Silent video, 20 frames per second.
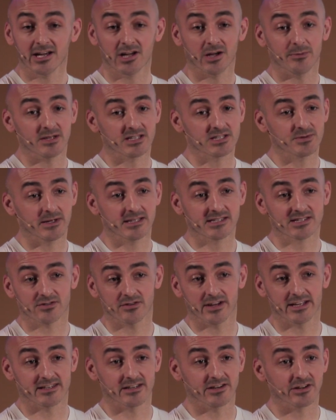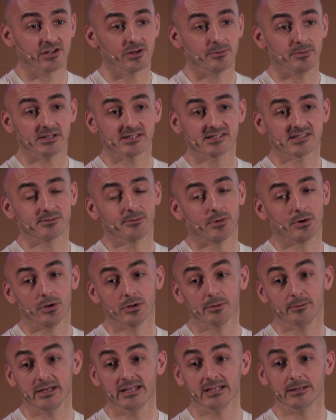it could be tweets related, it could be
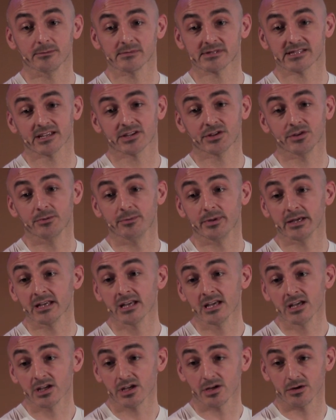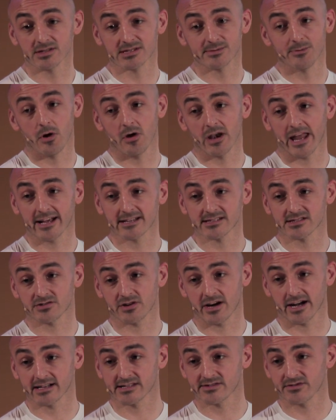small memes, it could be, you know, small
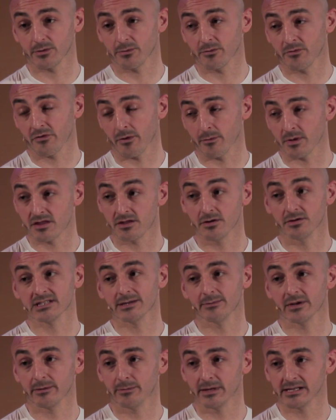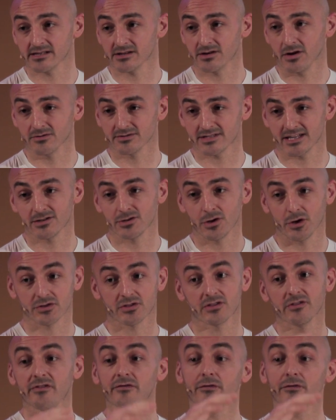extracts from, from a thirty minute piece of content, not the